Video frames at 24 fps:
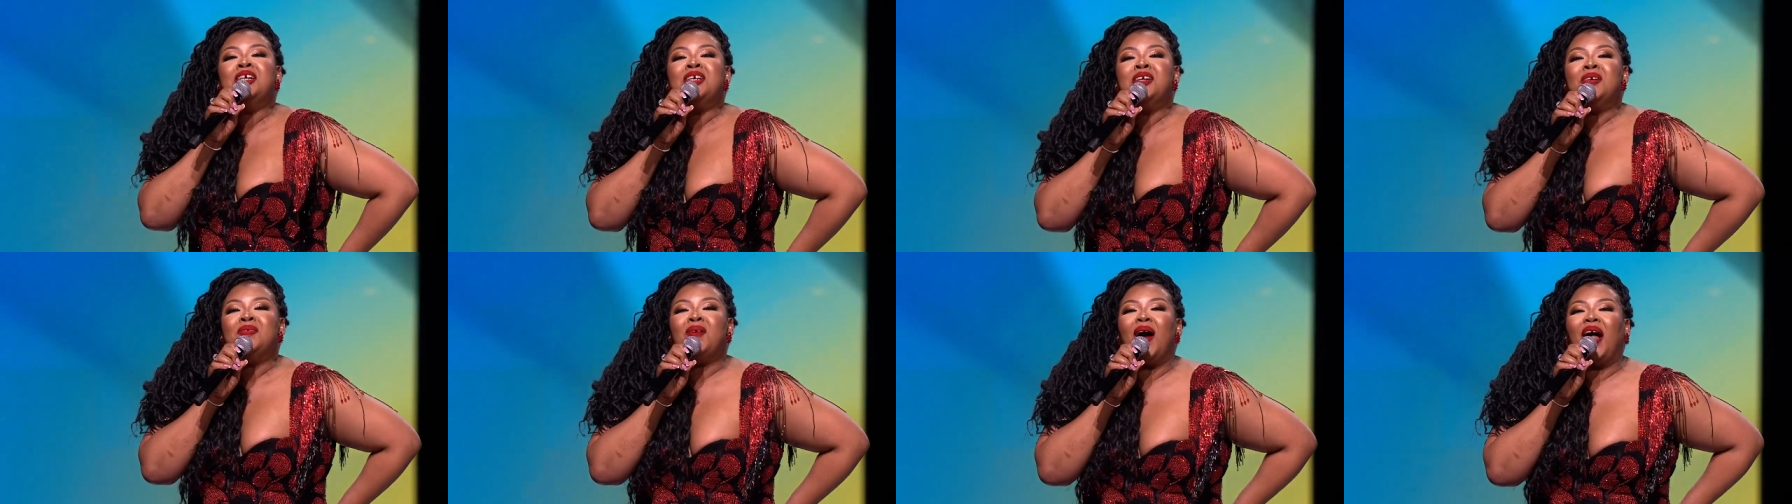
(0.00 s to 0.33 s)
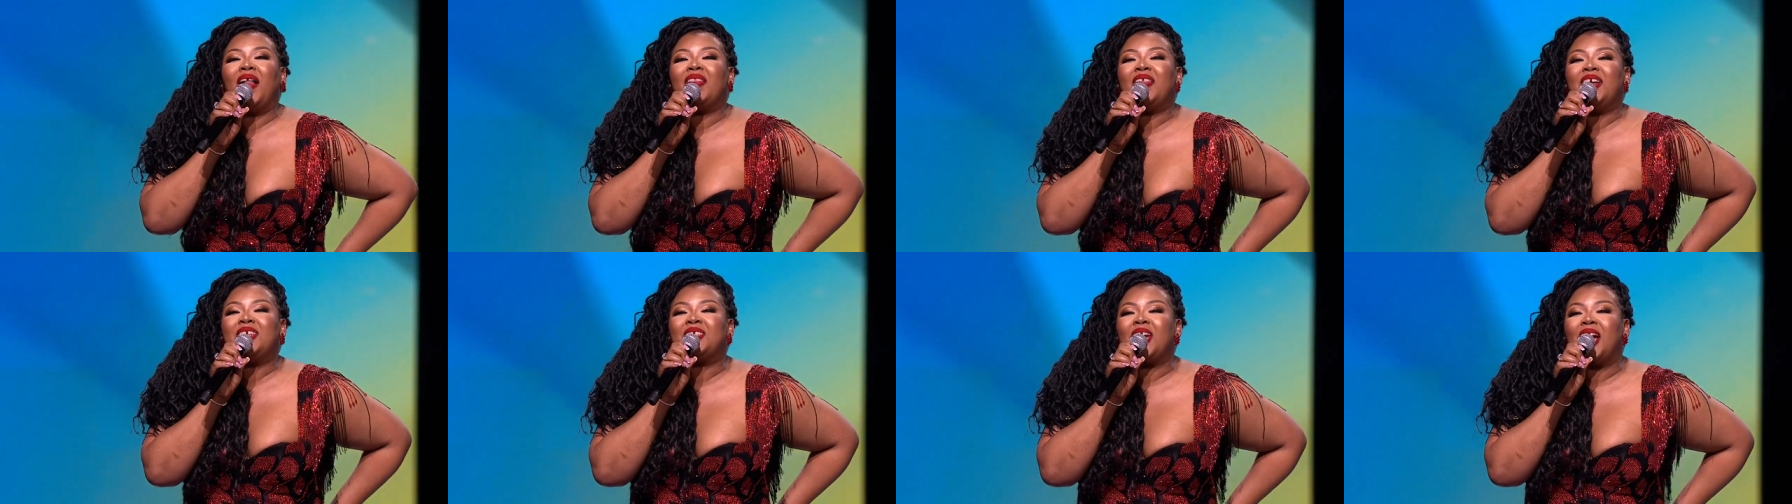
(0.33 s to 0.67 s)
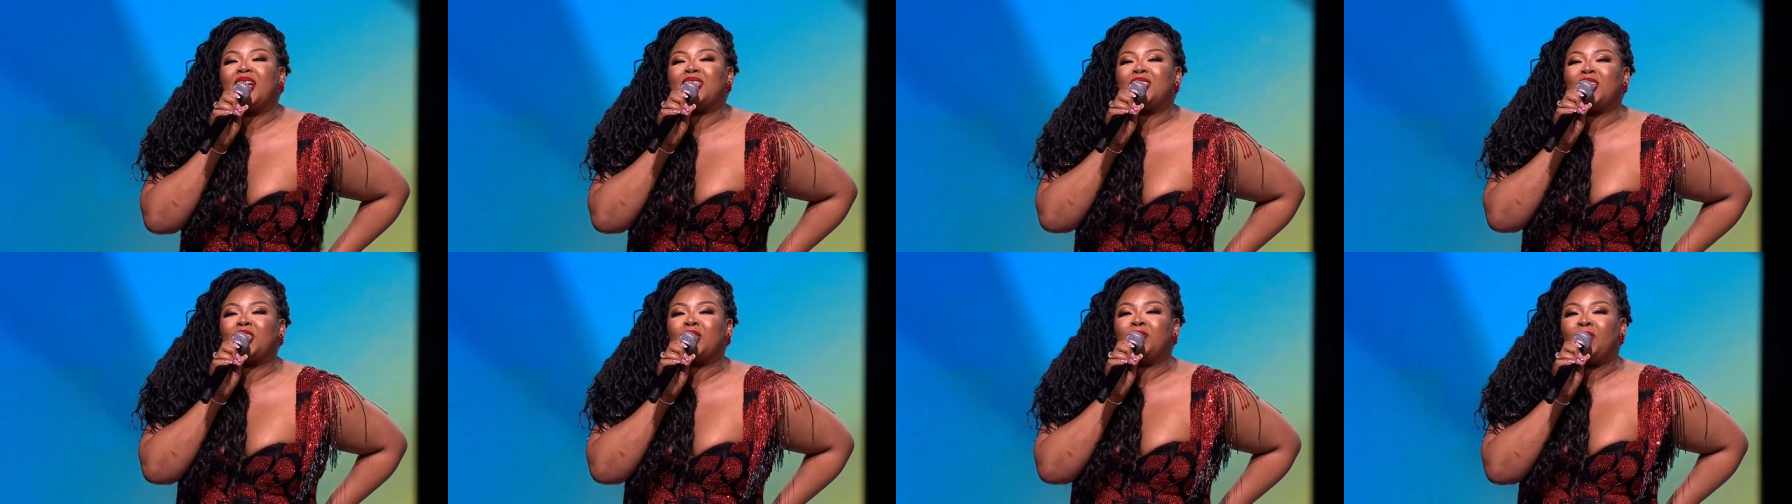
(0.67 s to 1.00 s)
While the
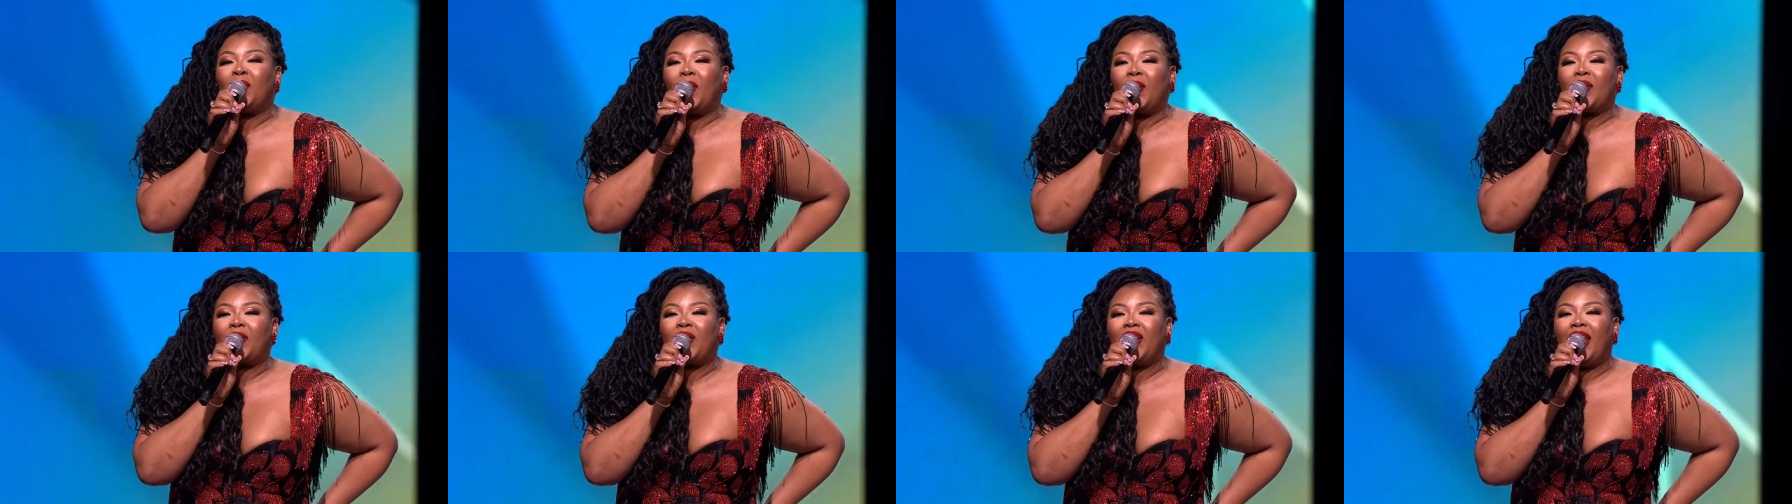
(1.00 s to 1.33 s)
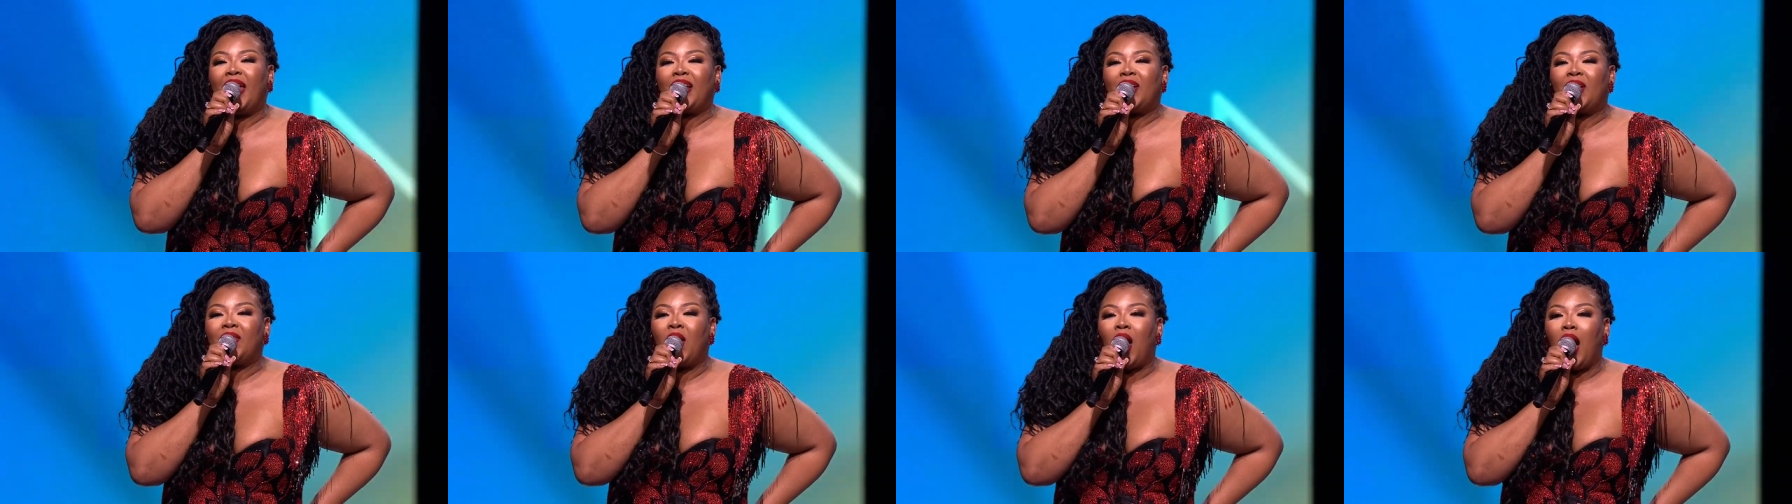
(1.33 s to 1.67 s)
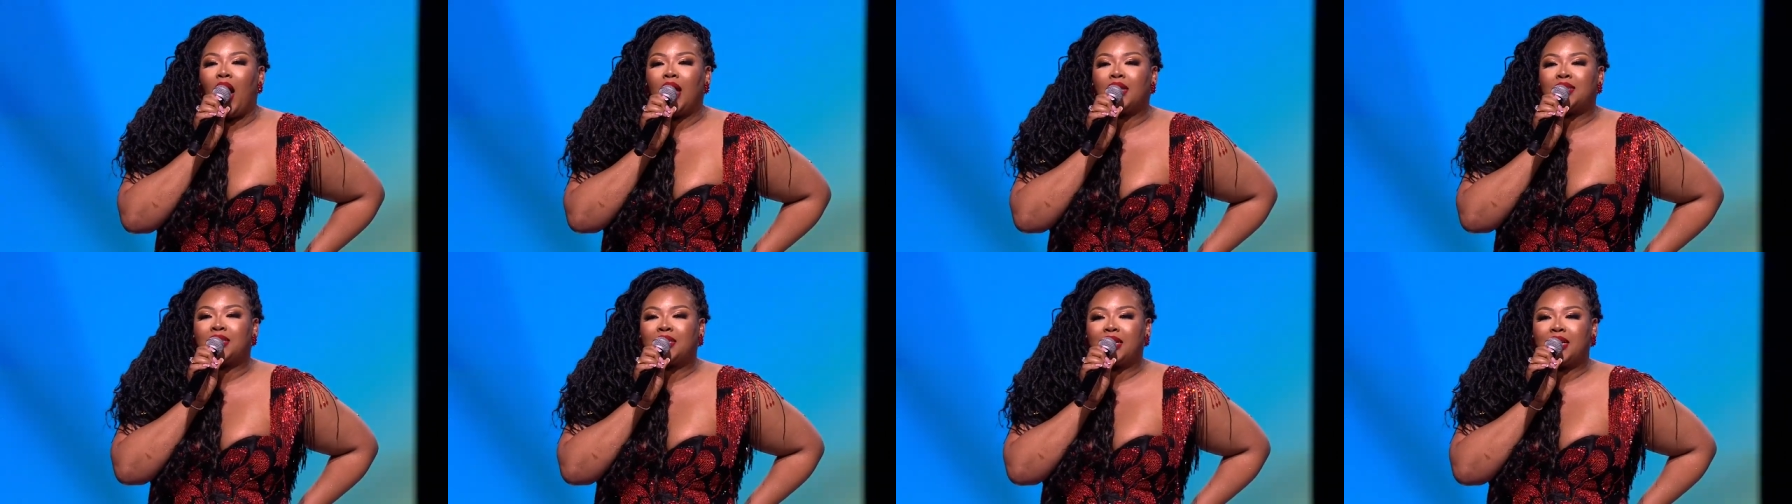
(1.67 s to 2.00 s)
judges percolate on the
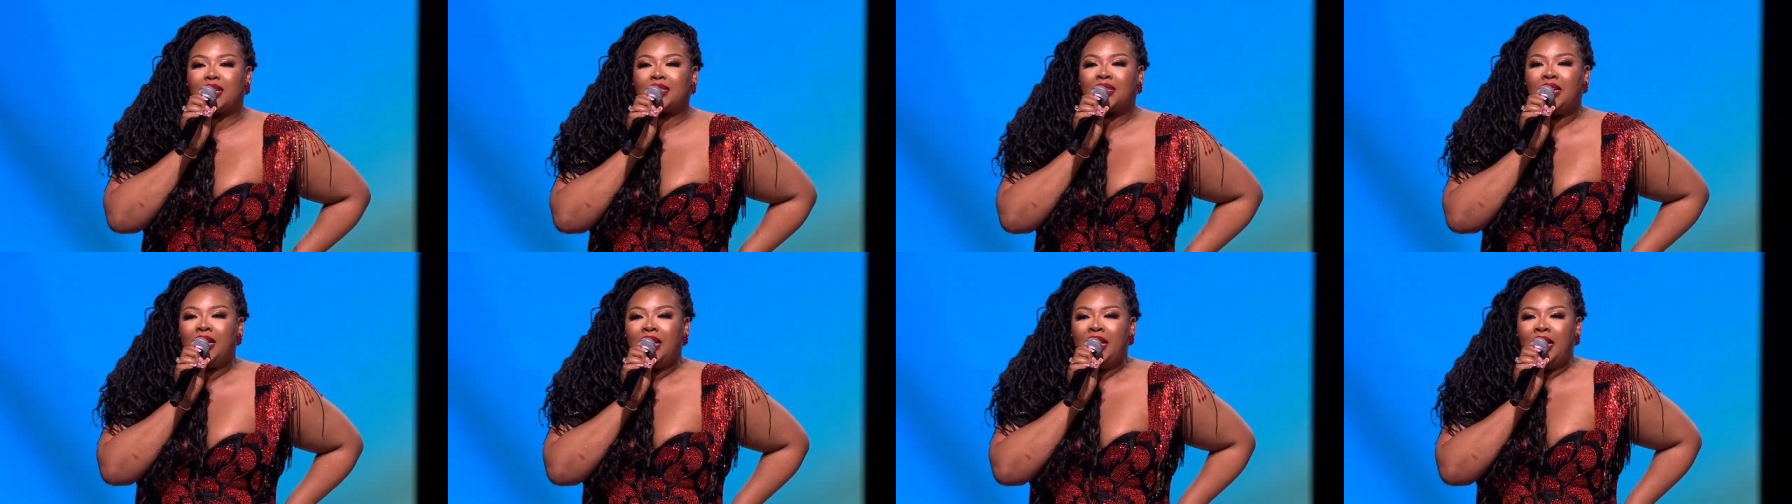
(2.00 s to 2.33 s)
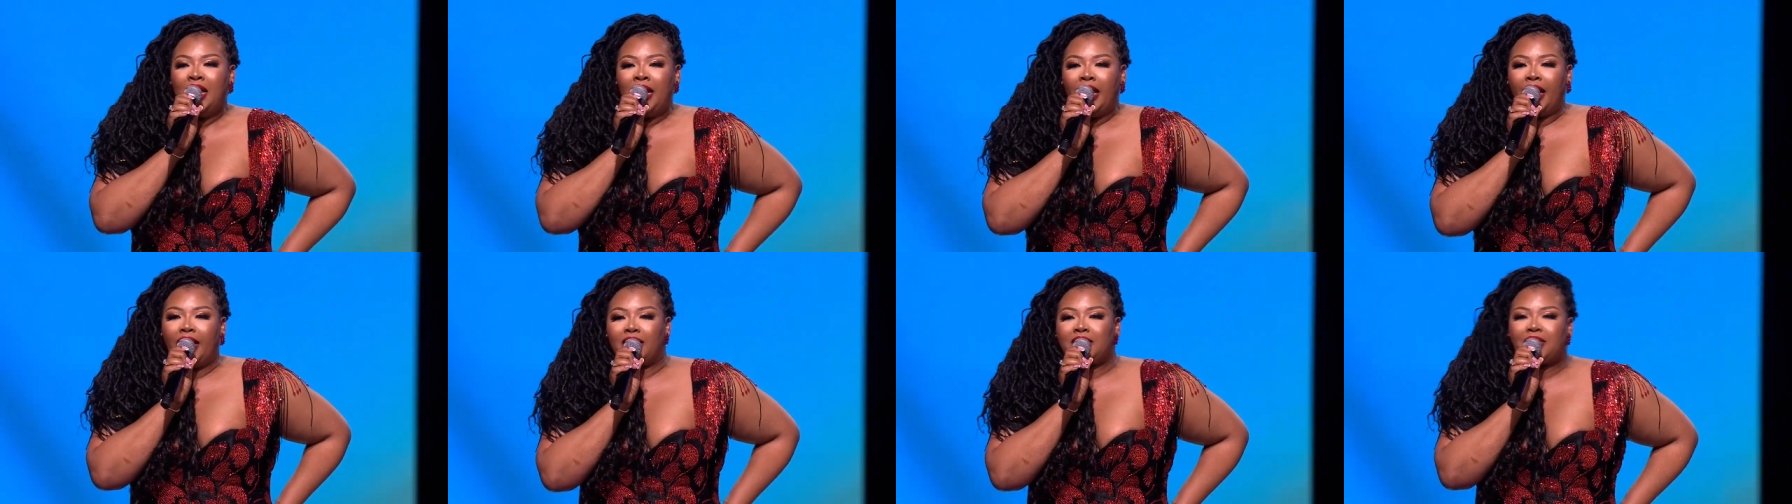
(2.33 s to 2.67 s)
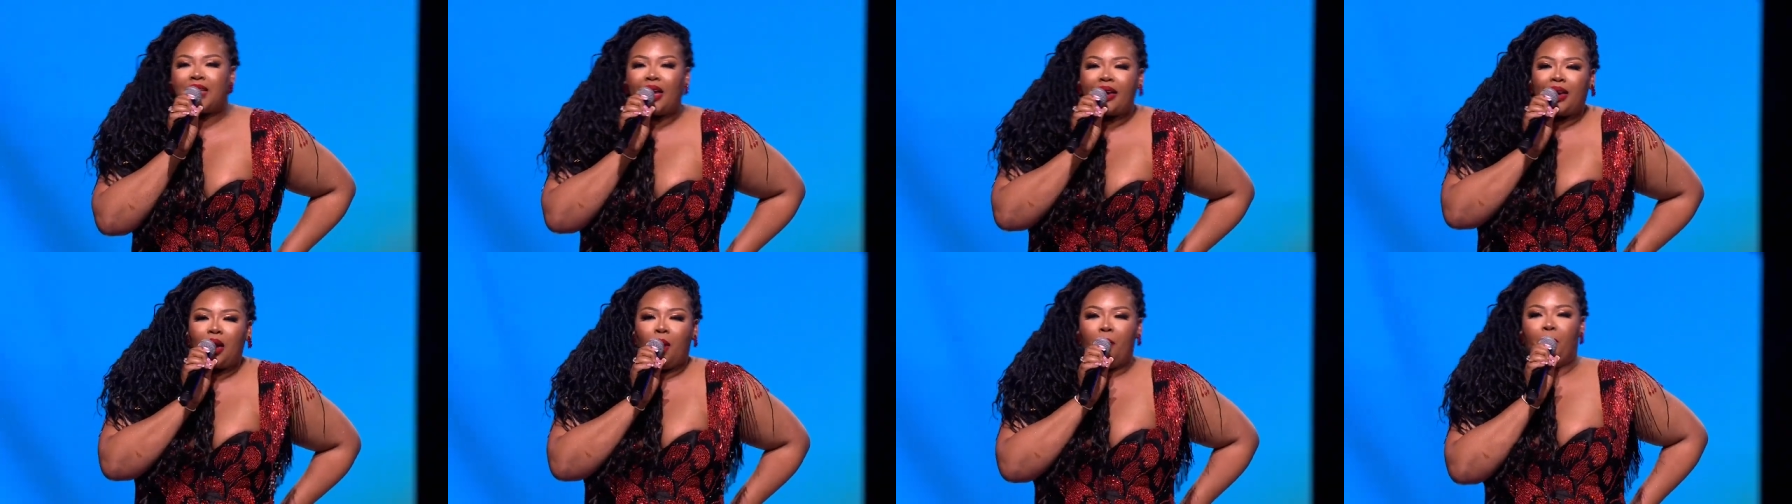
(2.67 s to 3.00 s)
answers, let us
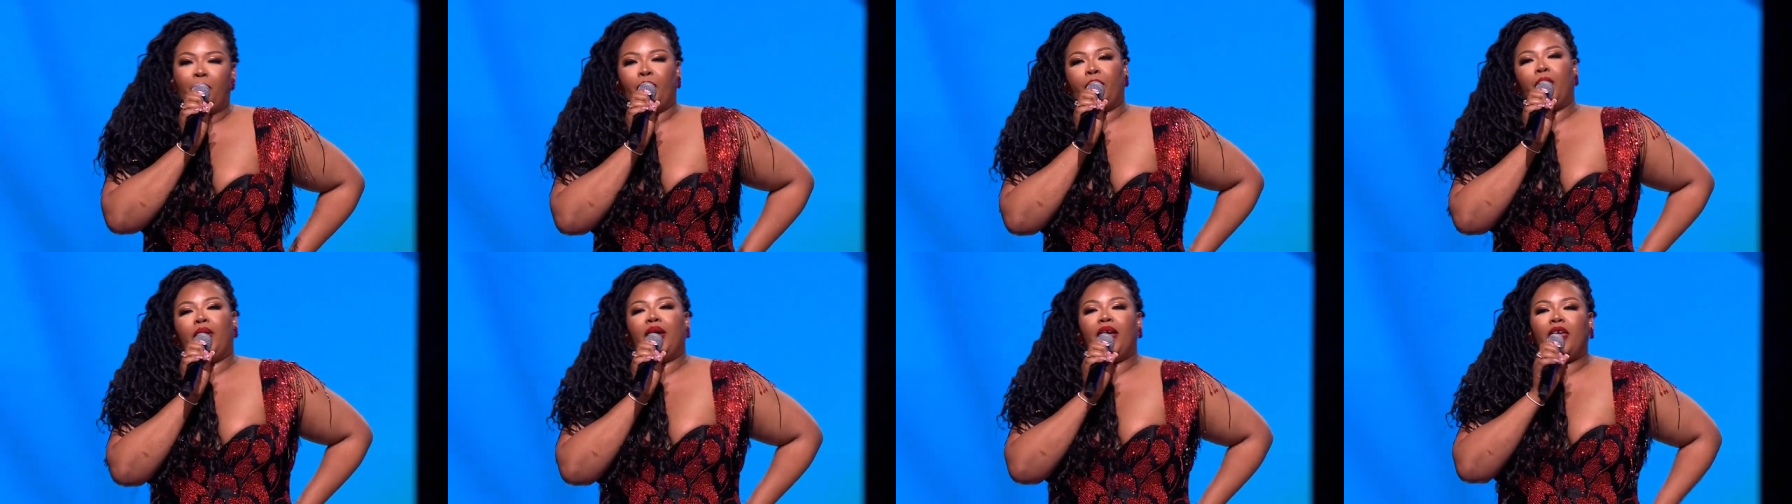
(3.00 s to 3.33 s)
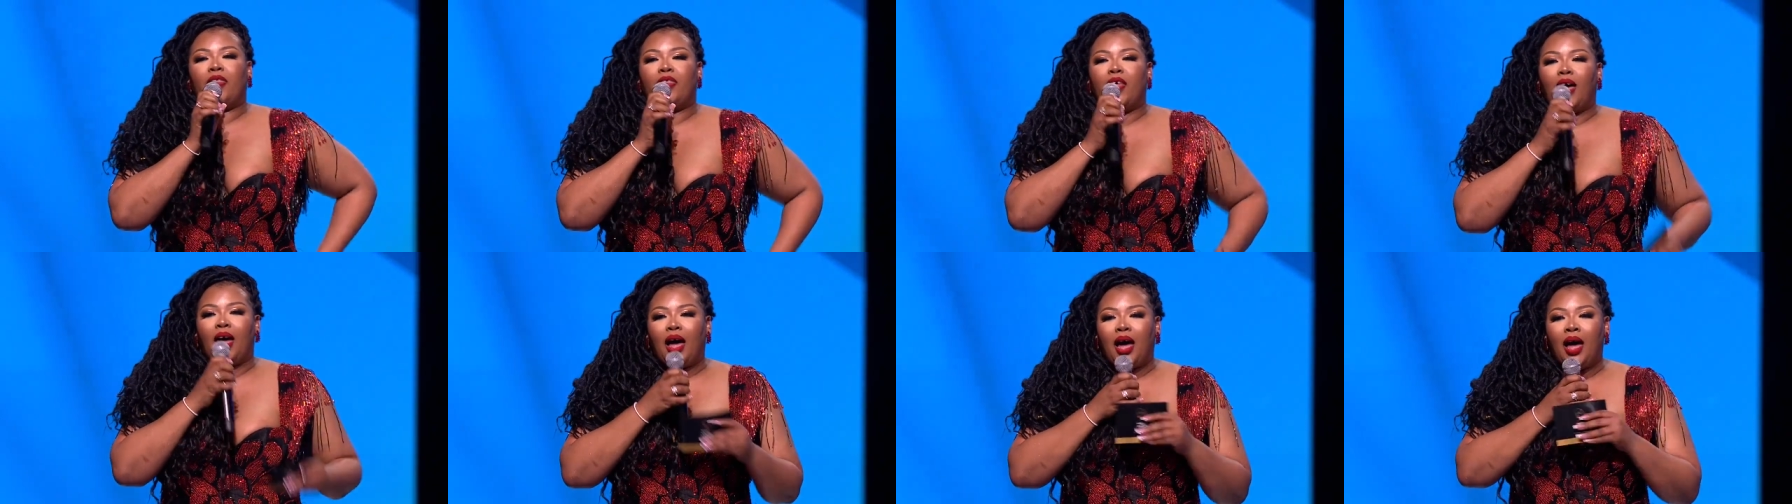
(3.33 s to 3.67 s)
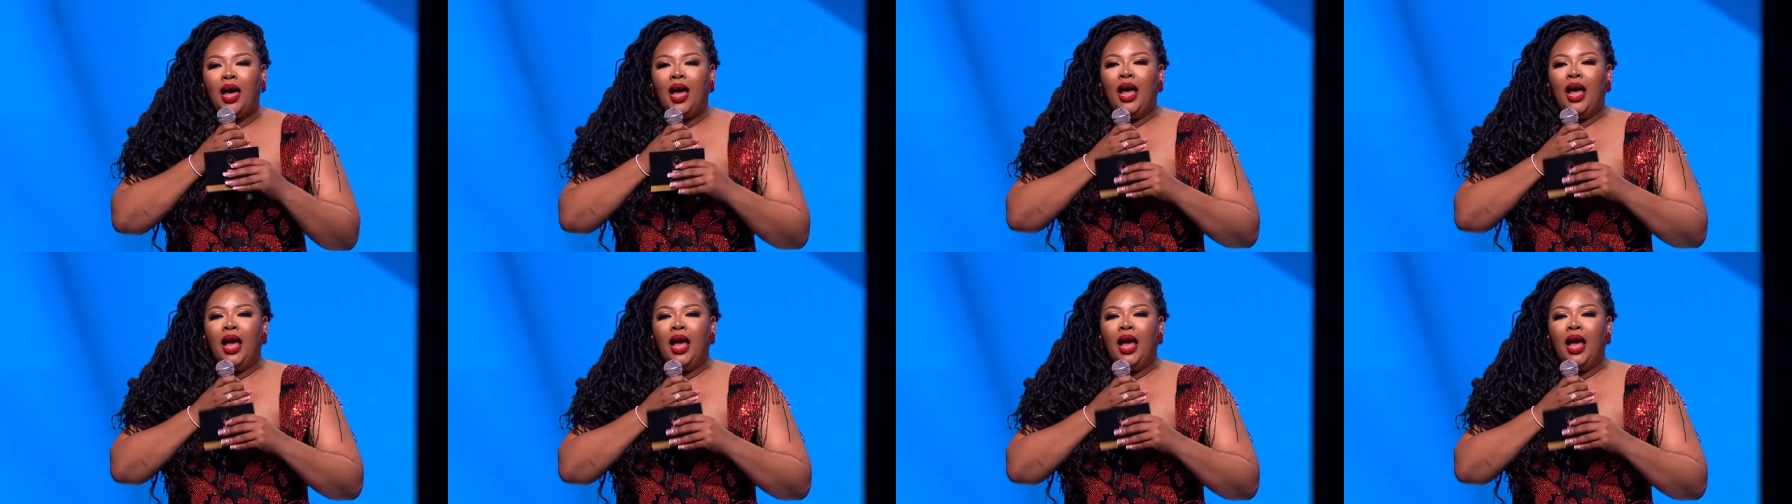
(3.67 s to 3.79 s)
take a breather,